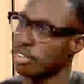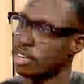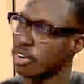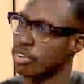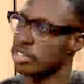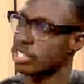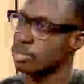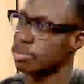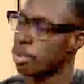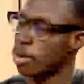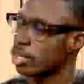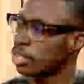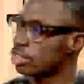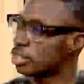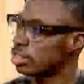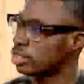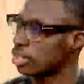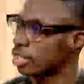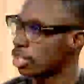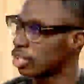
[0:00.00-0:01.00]
a
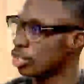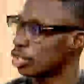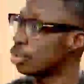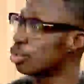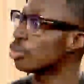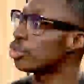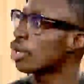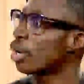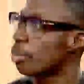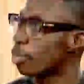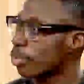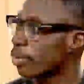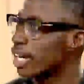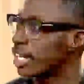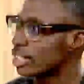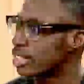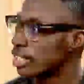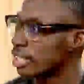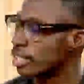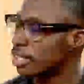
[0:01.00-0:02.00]
response to youth
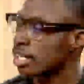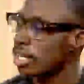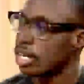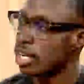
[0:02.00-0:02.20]
uprising,